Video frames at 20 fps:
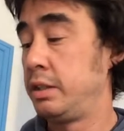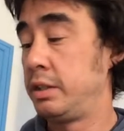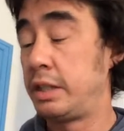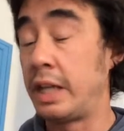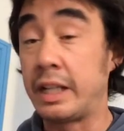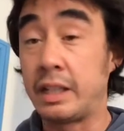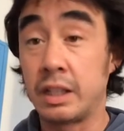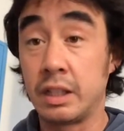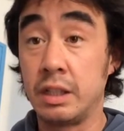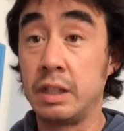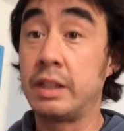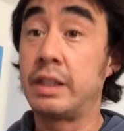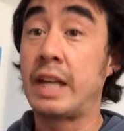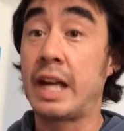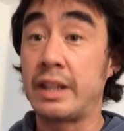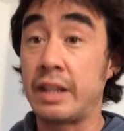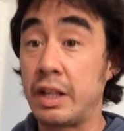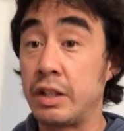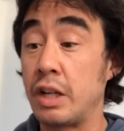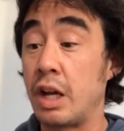they can
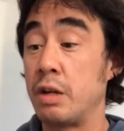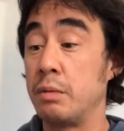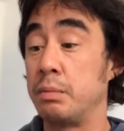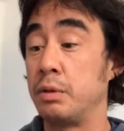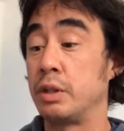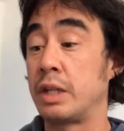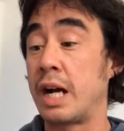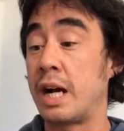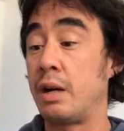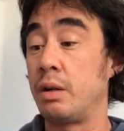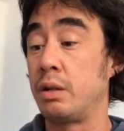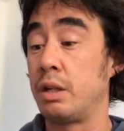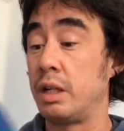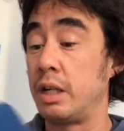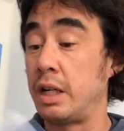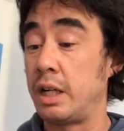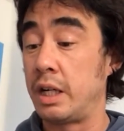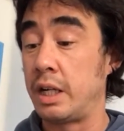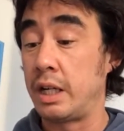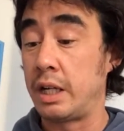get their notebook
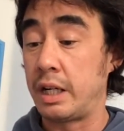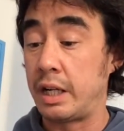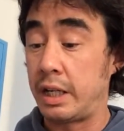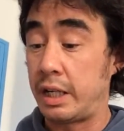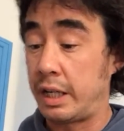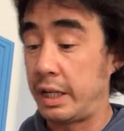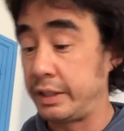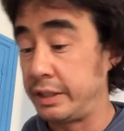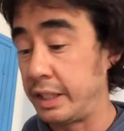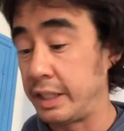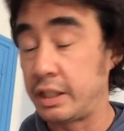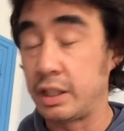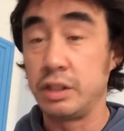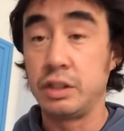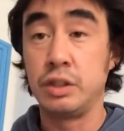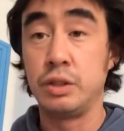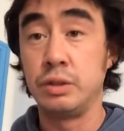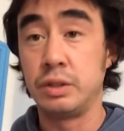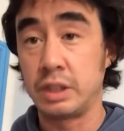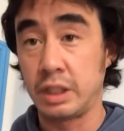out and they
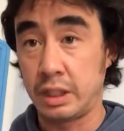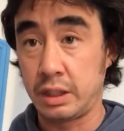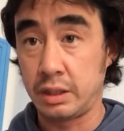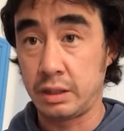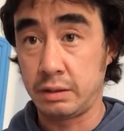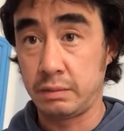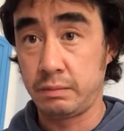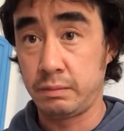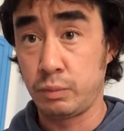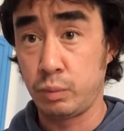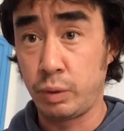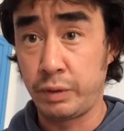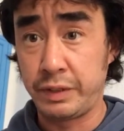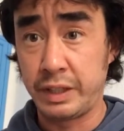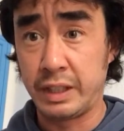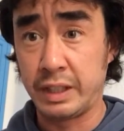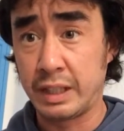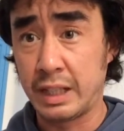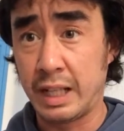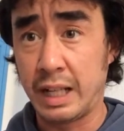can use it
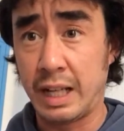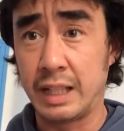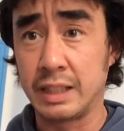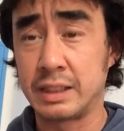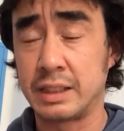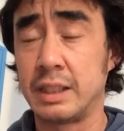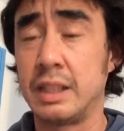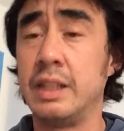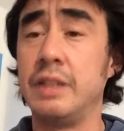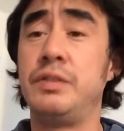within class.